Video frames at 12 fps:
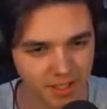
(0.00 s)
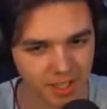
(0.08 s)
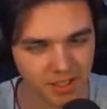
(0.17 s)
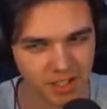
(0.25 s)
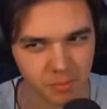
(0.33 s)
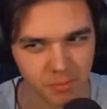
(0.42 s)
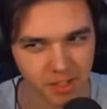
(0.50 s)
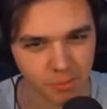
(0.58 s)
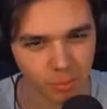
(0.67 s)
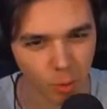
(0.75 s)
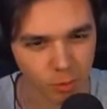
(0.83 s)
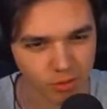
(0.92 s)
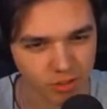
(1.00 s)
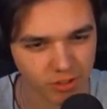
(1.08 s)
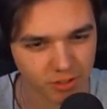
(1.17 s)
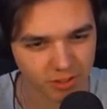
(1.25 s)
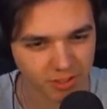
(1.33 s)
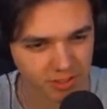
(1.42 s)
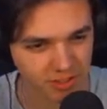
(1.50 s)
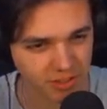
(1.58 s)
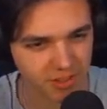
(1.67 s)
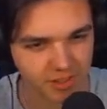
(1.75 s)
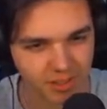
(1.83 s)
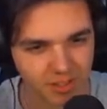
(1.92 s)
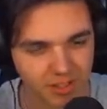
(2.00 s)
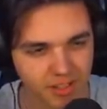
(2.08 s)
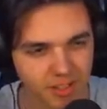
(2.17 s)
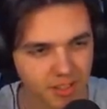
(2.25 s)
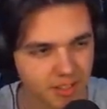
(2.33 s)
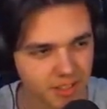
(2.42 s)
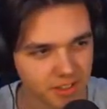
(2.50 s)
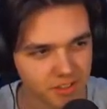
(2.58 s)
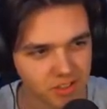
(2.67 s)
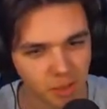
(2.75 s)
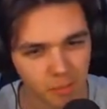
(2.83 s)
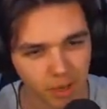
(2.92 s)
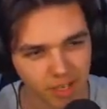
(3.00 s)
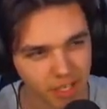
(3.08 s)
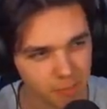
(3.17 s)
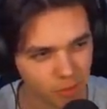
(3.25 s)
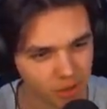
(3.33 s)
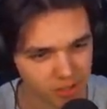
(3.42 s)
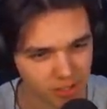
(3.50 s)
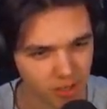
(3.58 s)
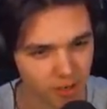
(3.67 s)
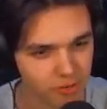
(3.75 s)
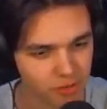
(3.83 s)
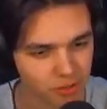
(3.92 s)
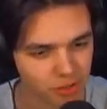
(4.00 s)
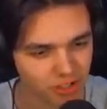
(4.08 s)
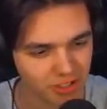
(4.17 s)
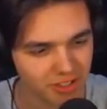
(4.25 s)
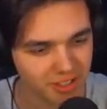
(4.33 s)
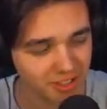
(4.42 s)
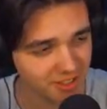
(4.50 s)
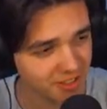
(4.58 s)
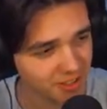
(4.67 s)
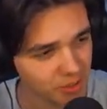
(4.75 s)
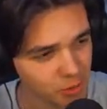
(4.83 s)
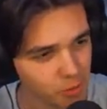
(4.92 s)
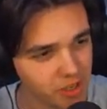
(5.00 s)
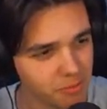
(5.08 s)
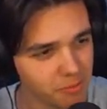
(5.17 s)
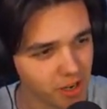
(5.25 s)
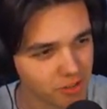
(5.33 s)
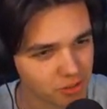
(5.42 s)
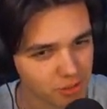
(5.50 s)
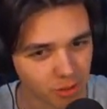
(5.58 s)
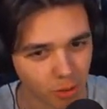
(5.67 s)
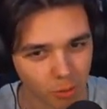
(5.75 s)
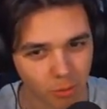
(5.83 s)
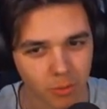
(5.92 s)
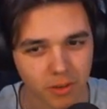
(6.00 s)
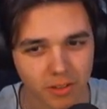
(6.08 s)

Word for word: Get in me boat. Somebody press launch. We must go.